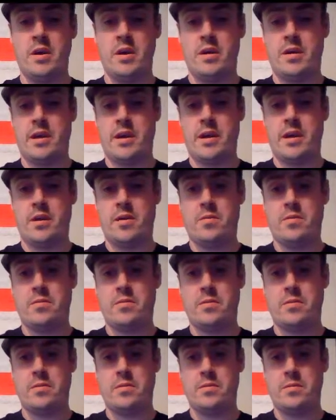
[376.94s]

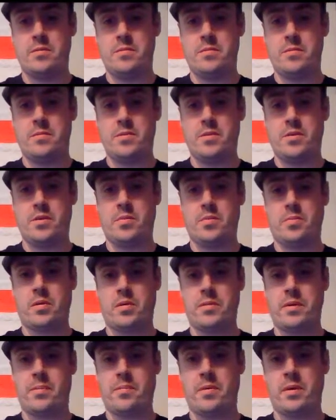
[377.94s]
they'll
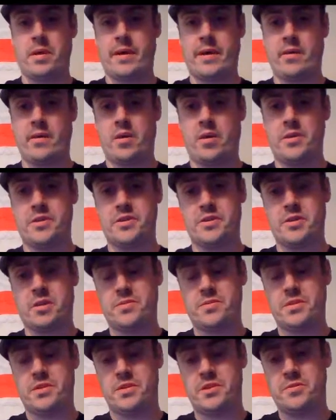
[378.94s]
probably pull out all the stops
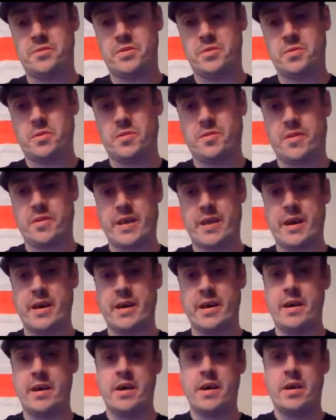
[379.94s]
as usual for that.
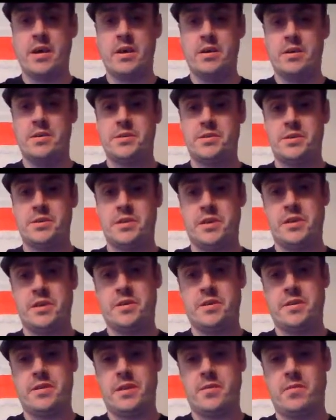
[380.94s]
So
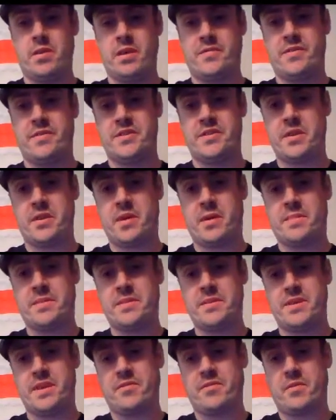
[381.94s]
then we'll have to see what
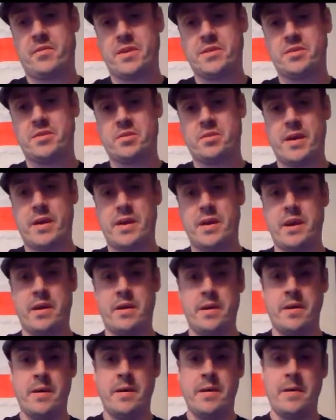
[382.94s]
happens after WrestleMania.
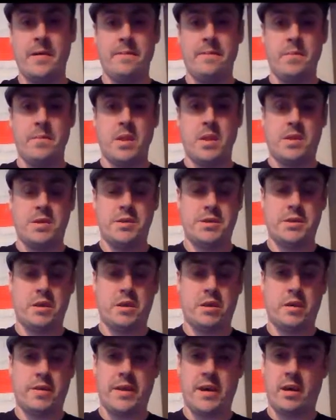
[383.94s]

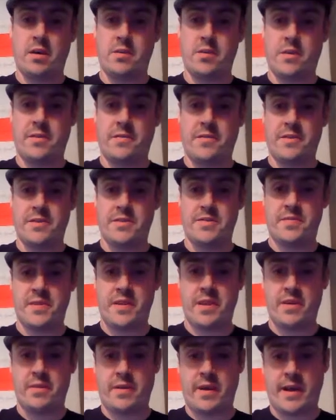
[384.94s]
So that'll do it for this
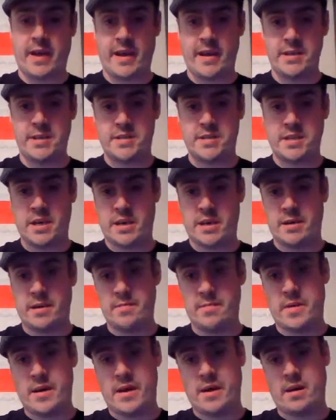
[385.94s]
video, guys.
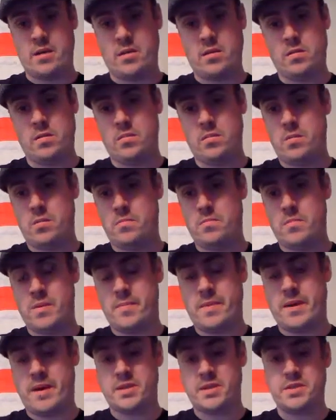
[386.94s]
I'll be
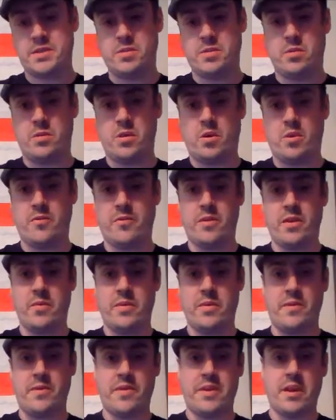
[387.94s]
back soon, hopefully
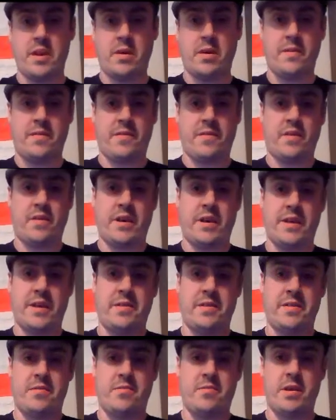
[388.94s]
with a video if I've got
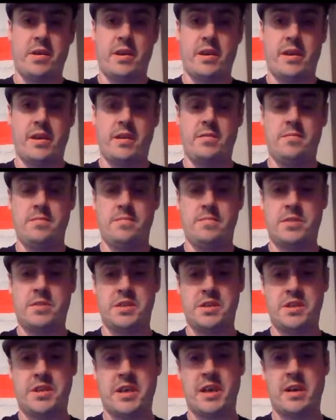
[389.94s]
anything really to
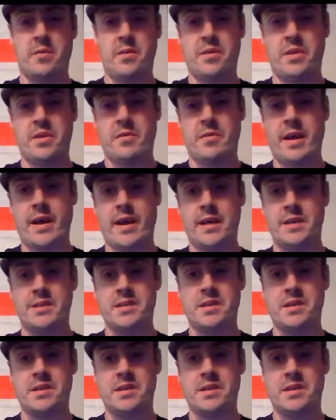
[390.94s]
share with you guys,